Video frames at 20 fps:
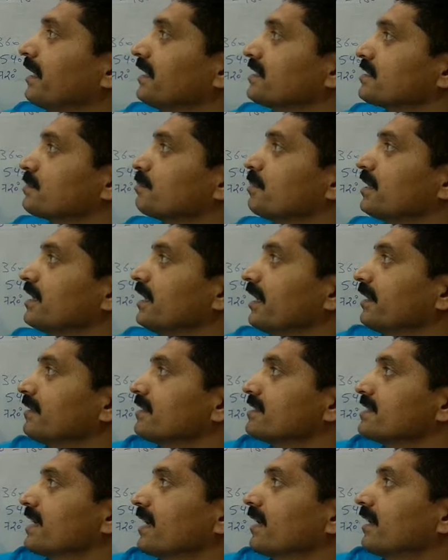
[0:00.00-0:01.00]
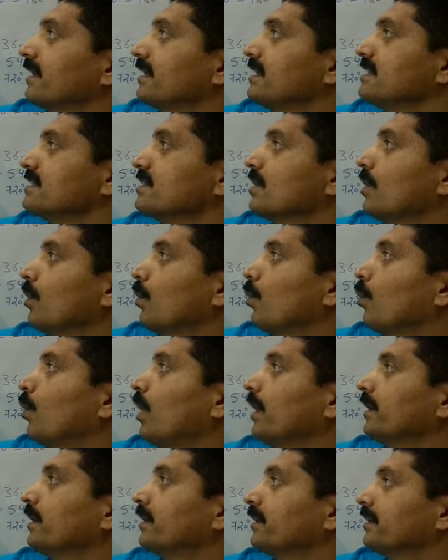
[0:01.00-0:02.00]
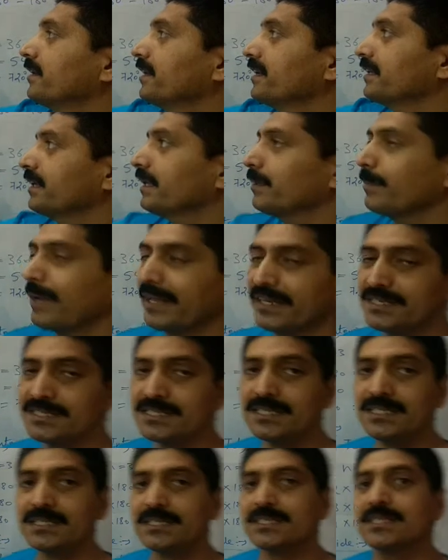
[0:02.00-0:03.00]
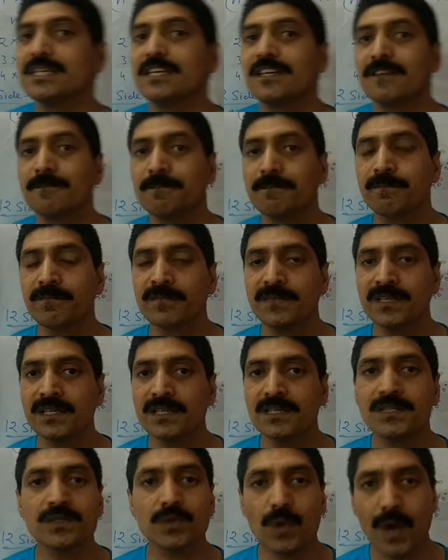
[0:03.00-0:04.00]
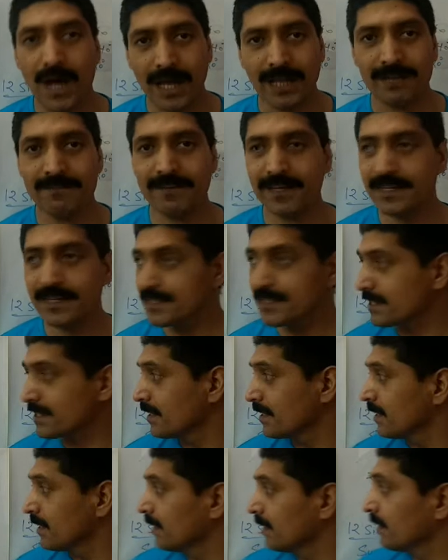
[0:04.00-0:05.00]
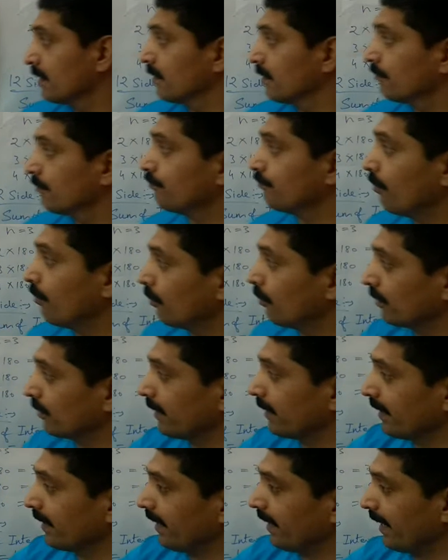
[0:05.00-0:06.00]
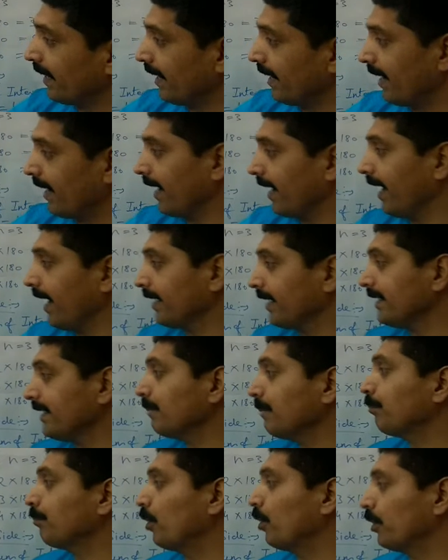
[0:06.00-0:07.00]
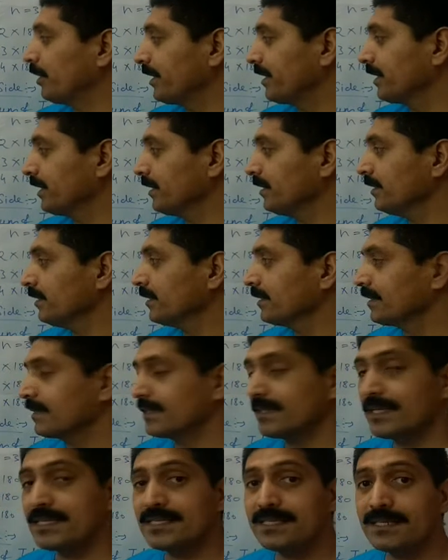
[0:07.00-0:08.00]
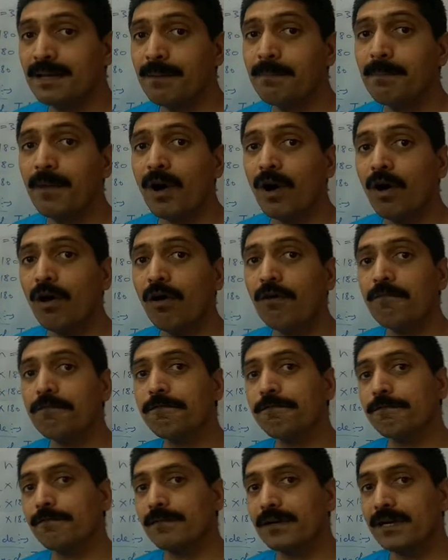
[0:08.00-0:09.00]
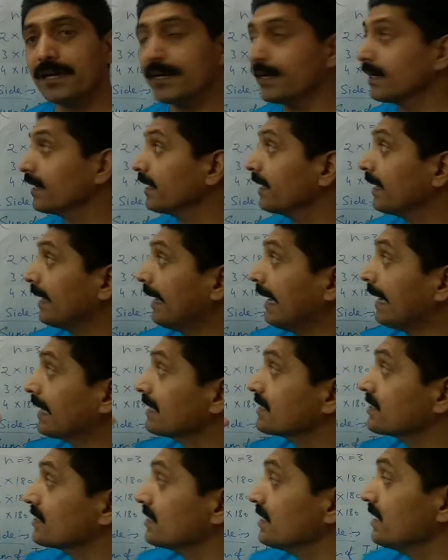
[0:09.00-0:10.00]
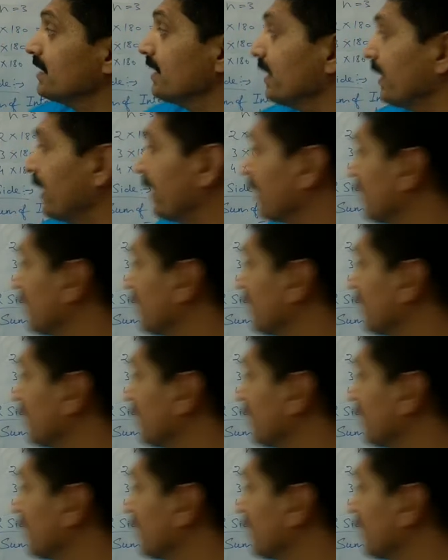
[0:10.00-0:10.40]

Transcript: minus B, and this angle is 180 minus C. So always for any polygon, the sum of exterior